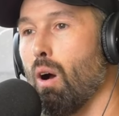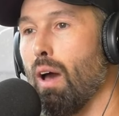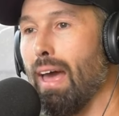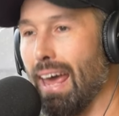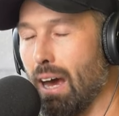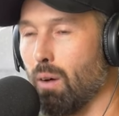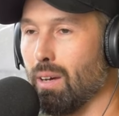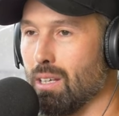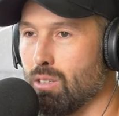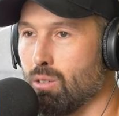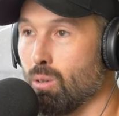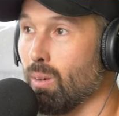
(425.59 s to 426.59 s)
how
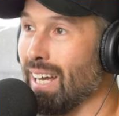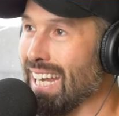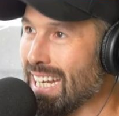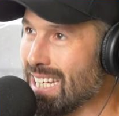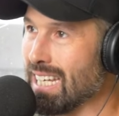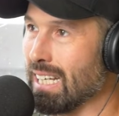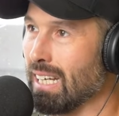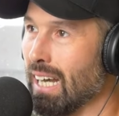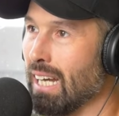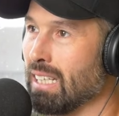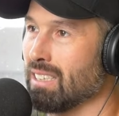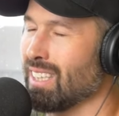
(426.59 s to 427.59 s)
is your eating?
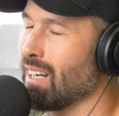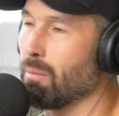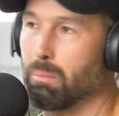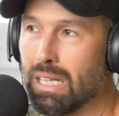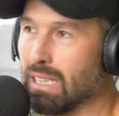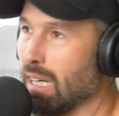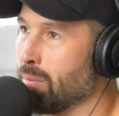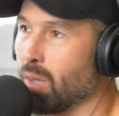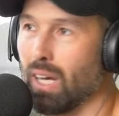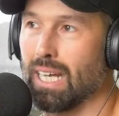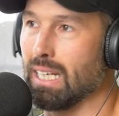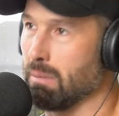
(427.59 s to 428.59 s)
He said, I'm
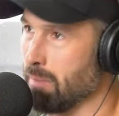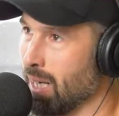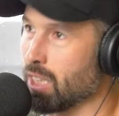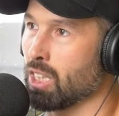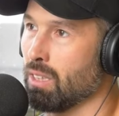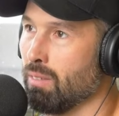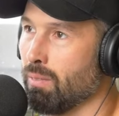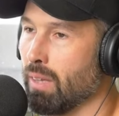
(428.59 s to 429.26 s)
not eating much.